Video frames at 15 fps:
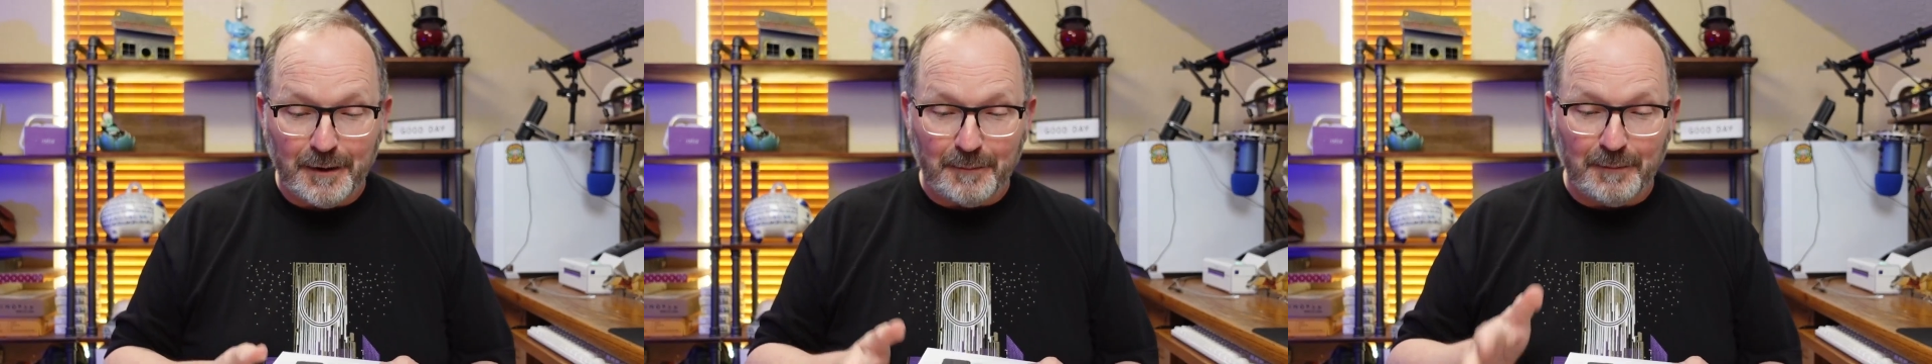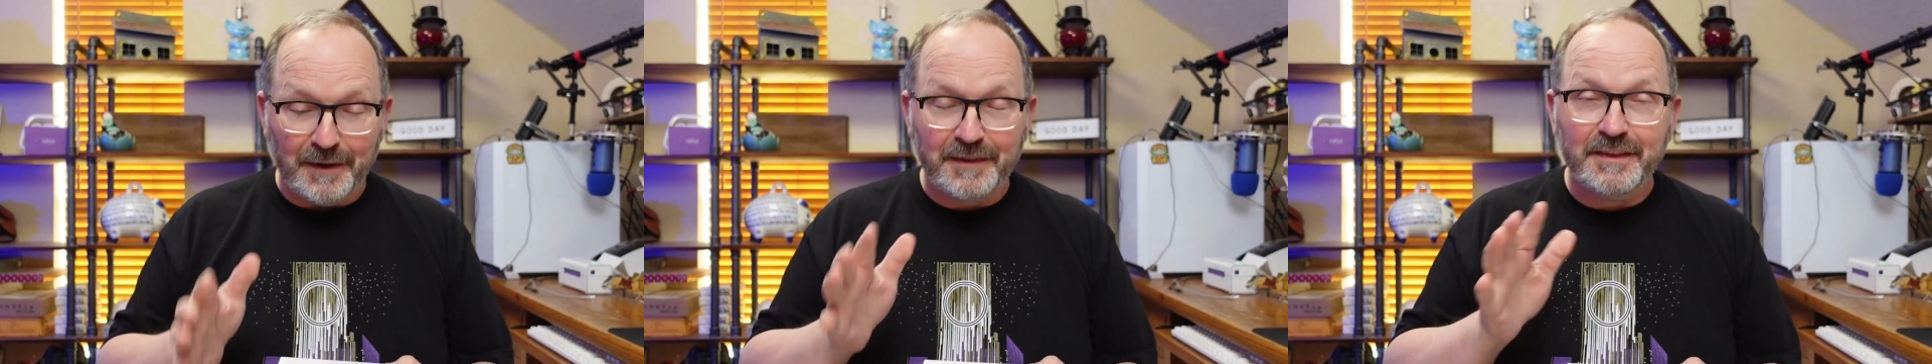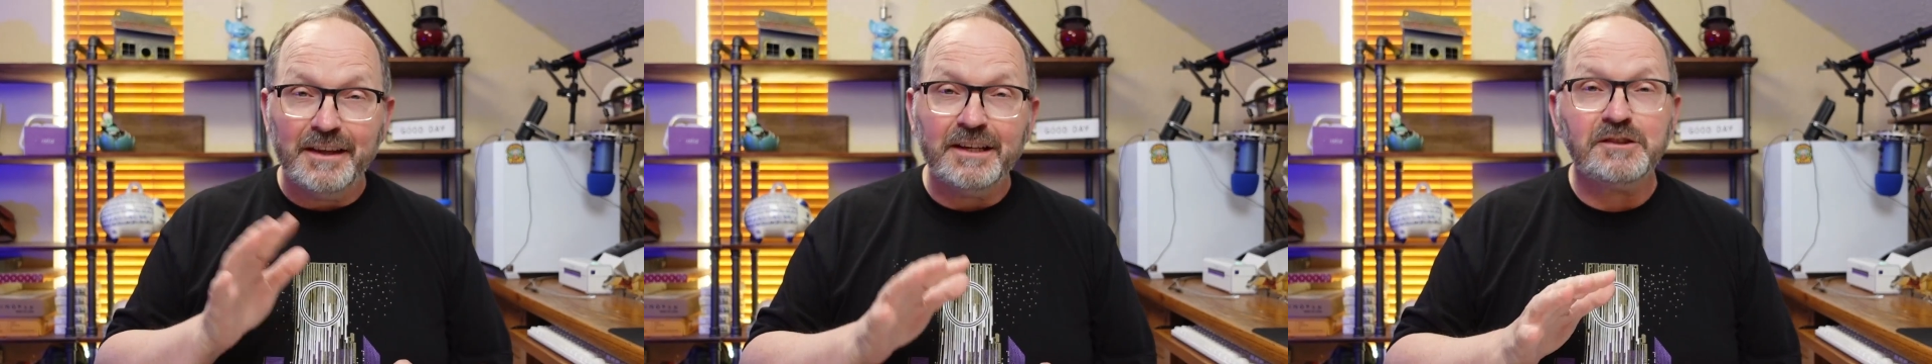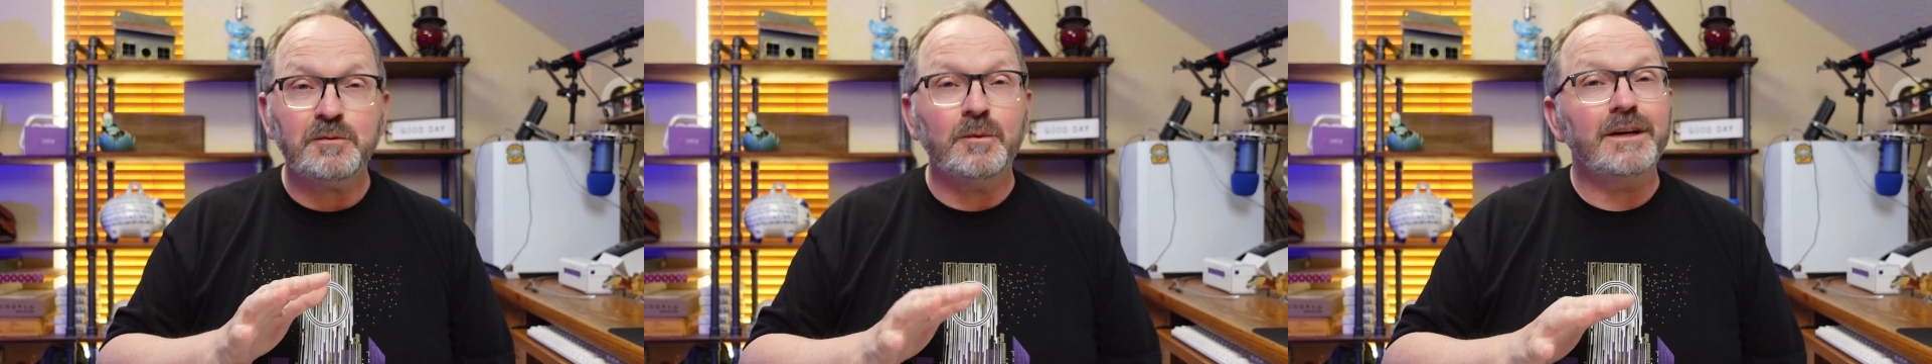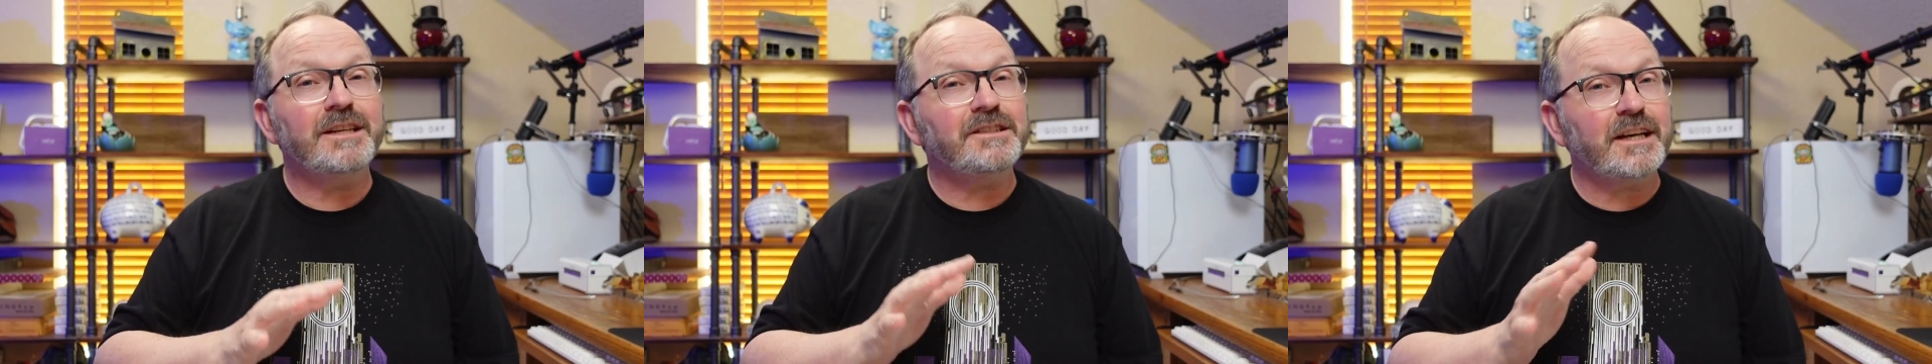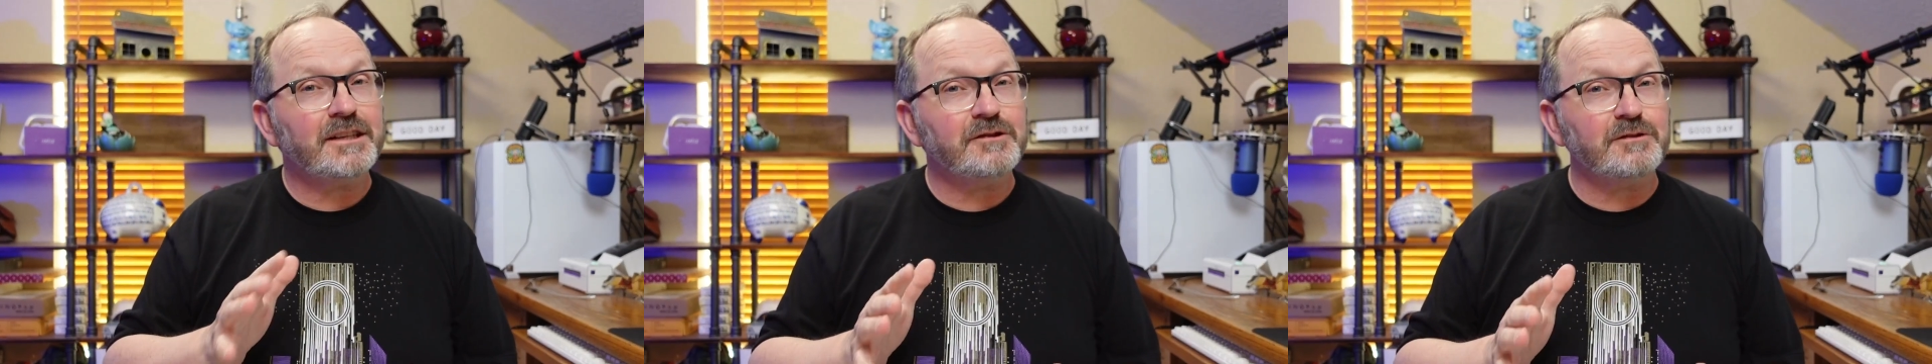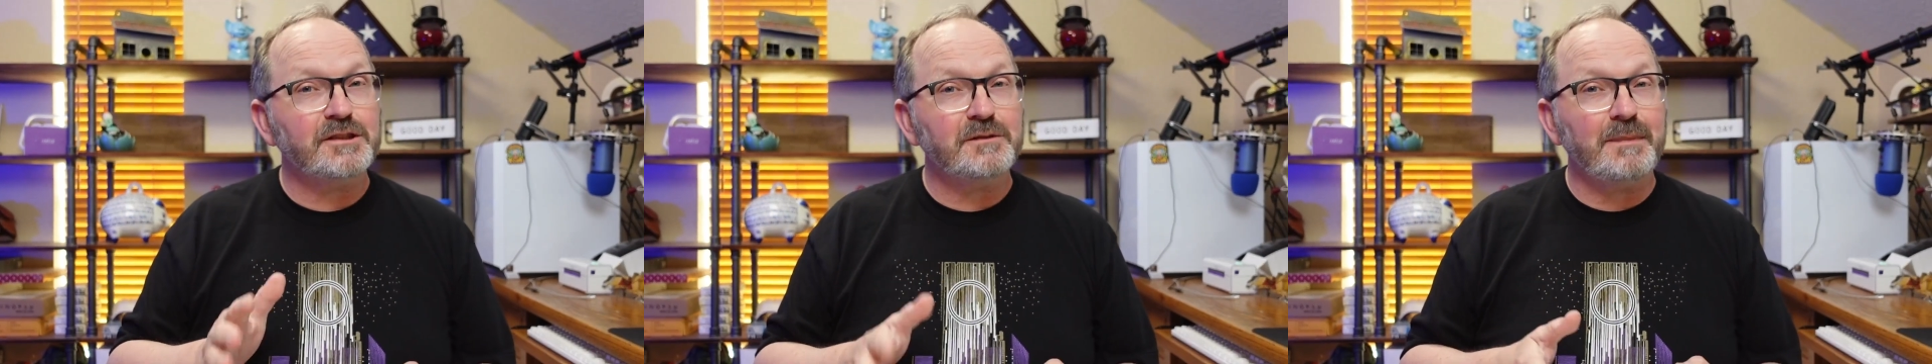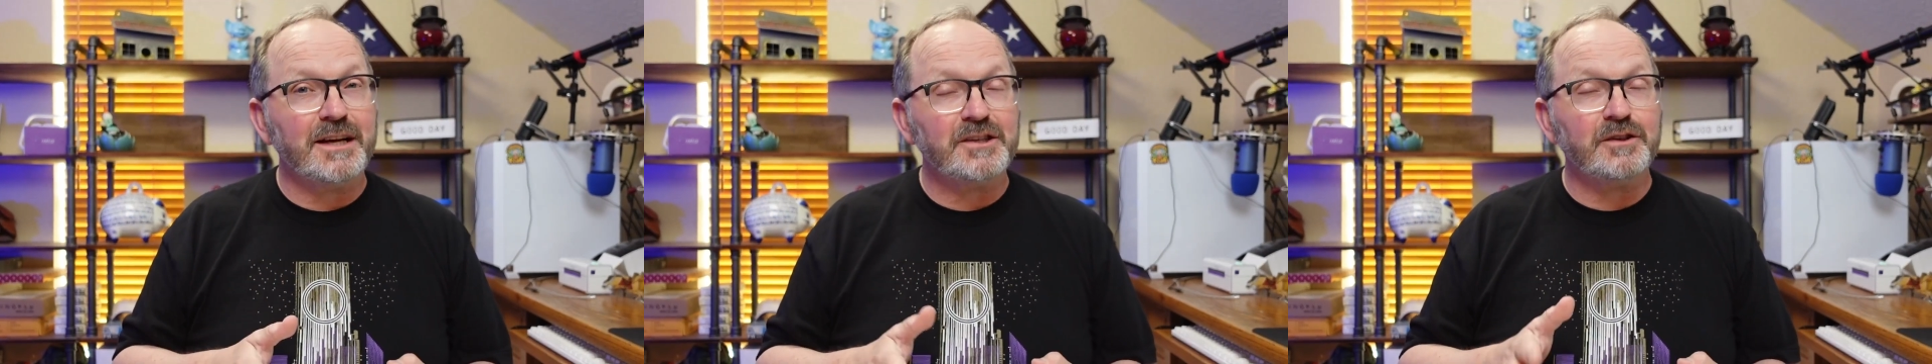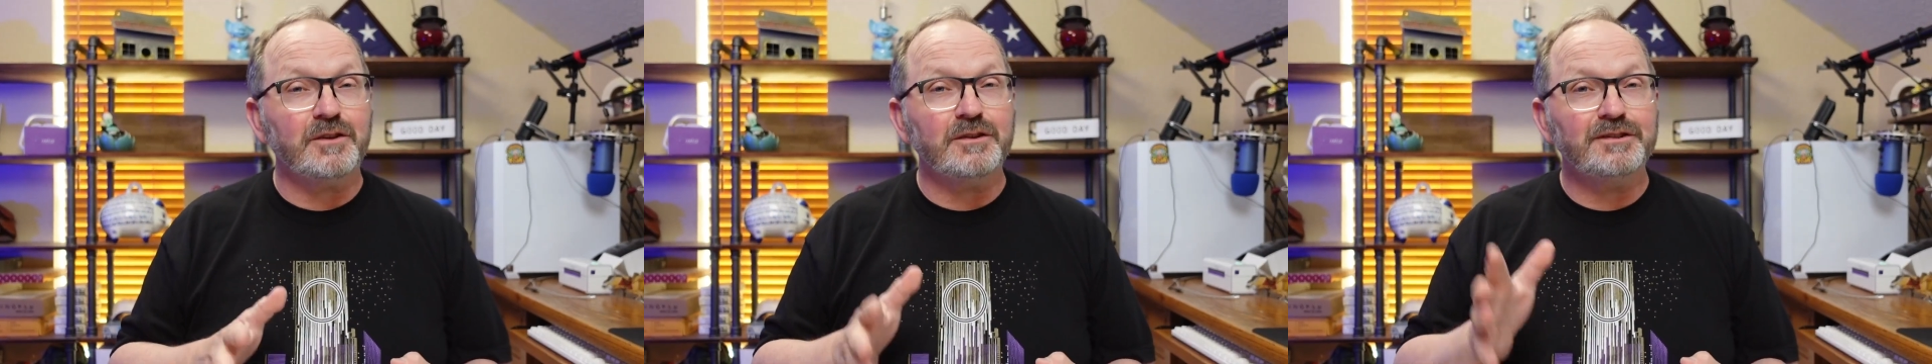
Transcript: but this one is extra special.